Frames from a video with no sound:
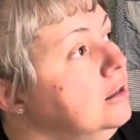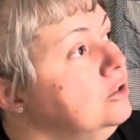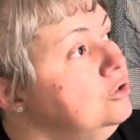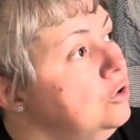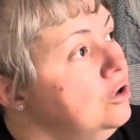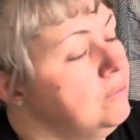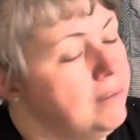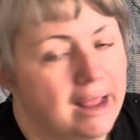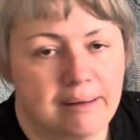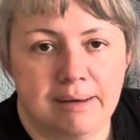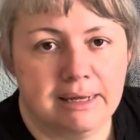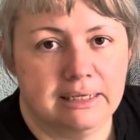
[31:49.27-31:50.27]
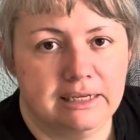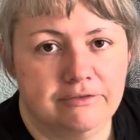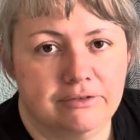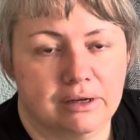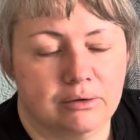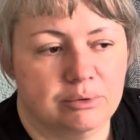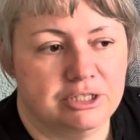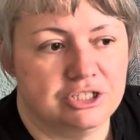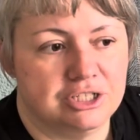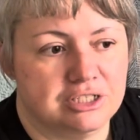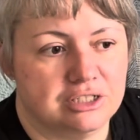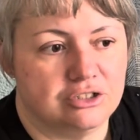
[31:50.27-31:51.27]
Door Mij met Liefde, which
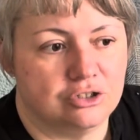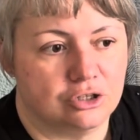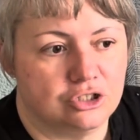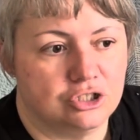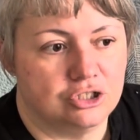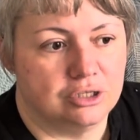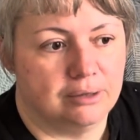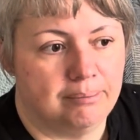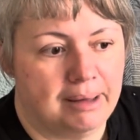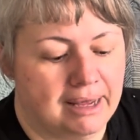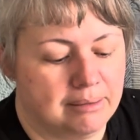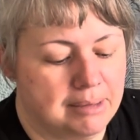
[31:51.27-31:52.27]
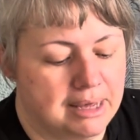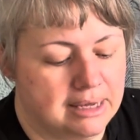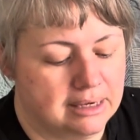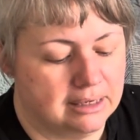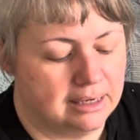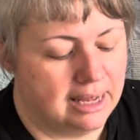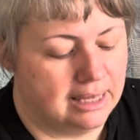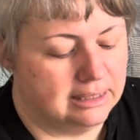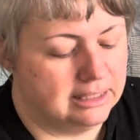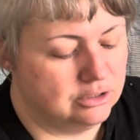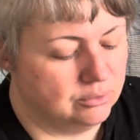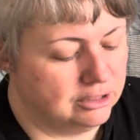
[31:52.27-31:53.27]
is a Dutch bag maker. And
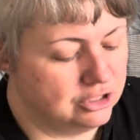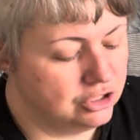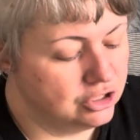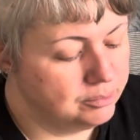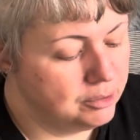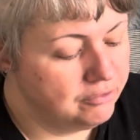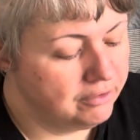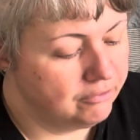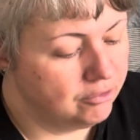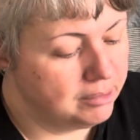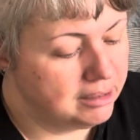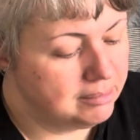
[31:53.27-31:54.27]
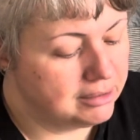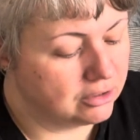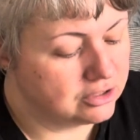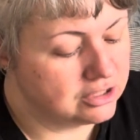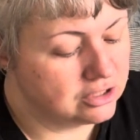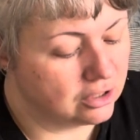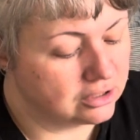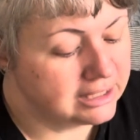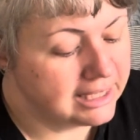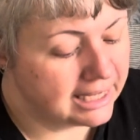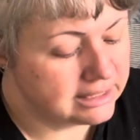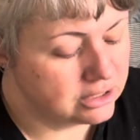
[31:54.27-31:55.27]
this one is just perfect for me because it's got
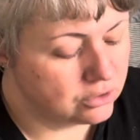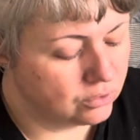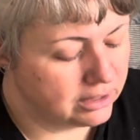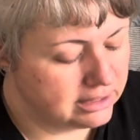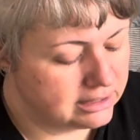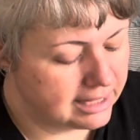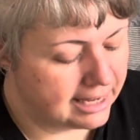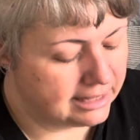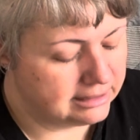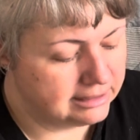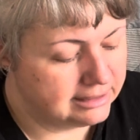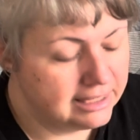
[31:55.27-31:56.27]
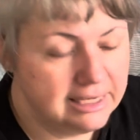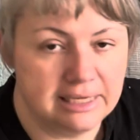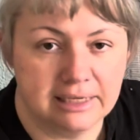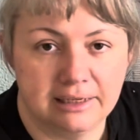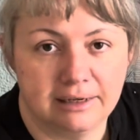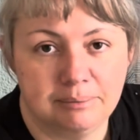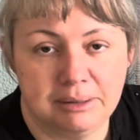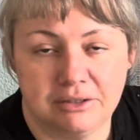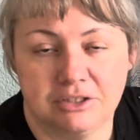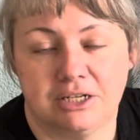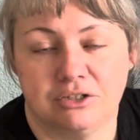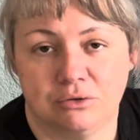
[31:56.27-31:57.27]
cats on it and tea, because
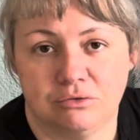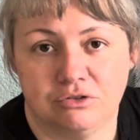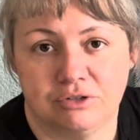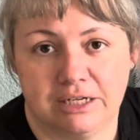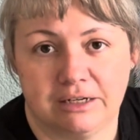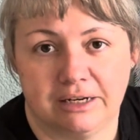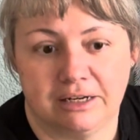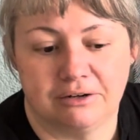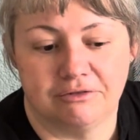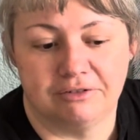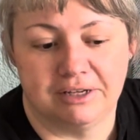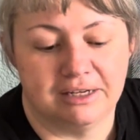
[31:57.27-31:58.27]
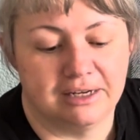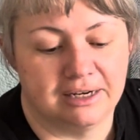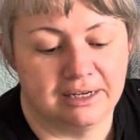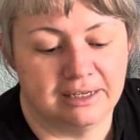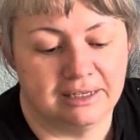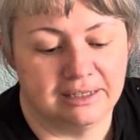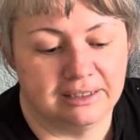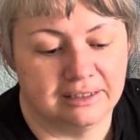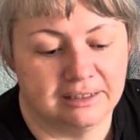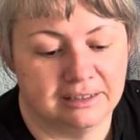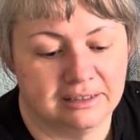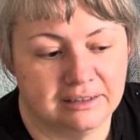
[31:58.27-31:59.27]
I don't drink any coffee. I
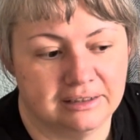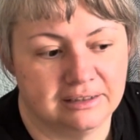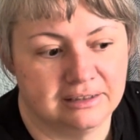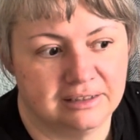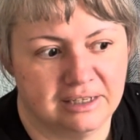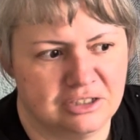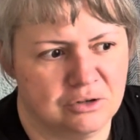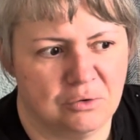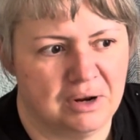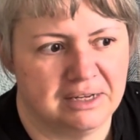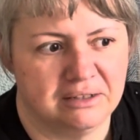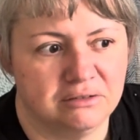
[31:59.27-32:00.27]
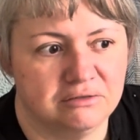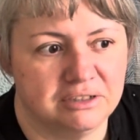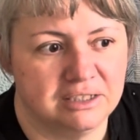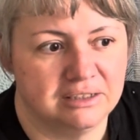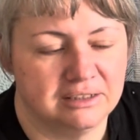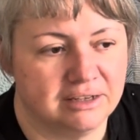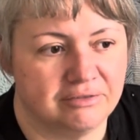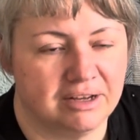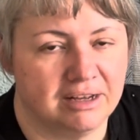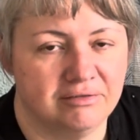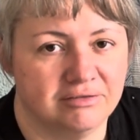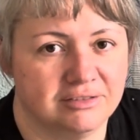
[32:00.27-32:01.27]
don't like coffee, never have.